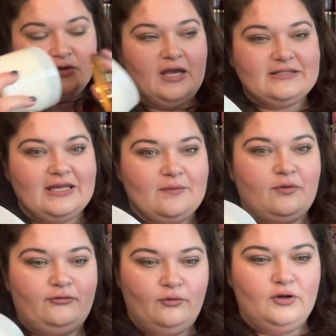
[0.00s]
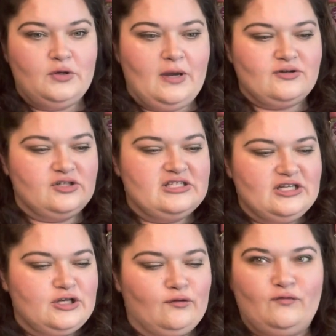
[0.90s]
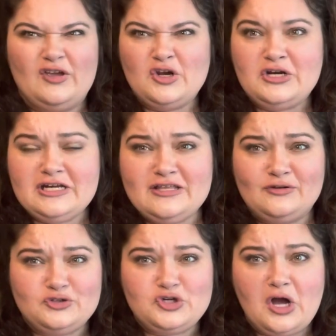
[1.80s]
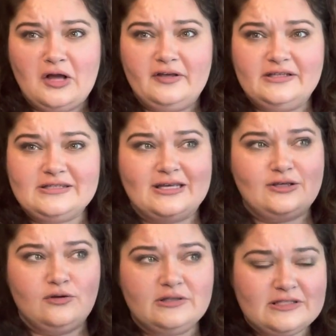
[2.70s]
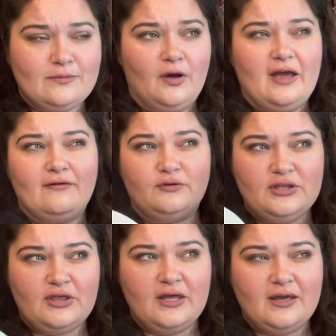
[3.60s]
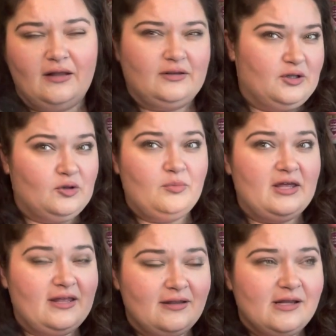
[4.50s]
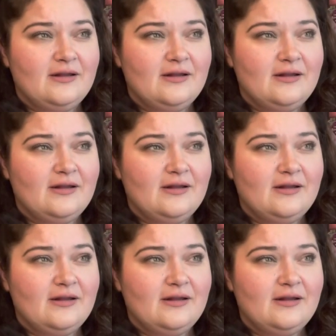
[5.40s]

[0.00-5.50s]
it's like before you actually stick your finger in any of those chocolates, like you can smell everything a little bit,